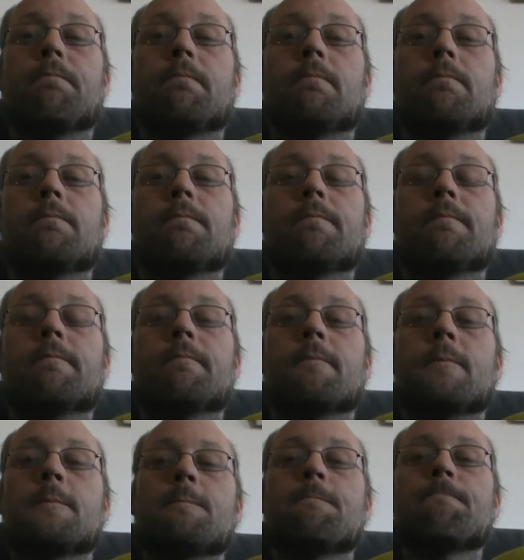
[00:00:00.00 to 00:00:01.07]

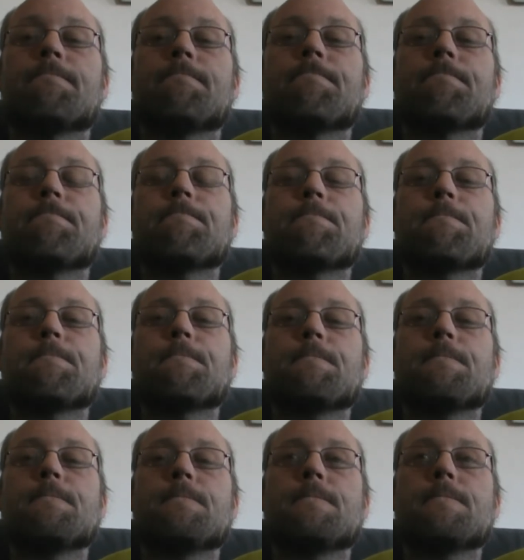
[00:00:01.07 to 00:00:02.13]

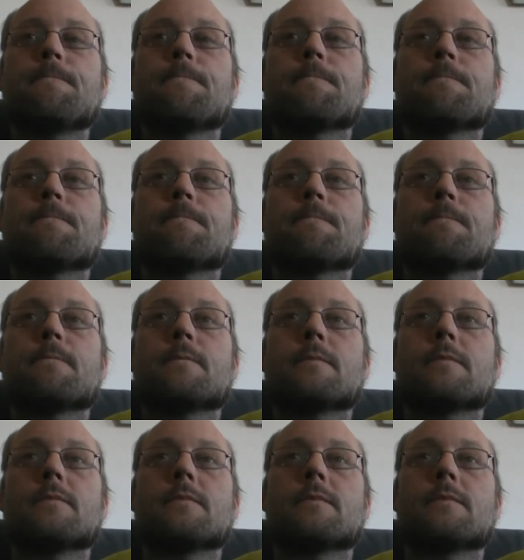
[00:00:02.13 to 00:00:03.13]
No one is speaking in this clip.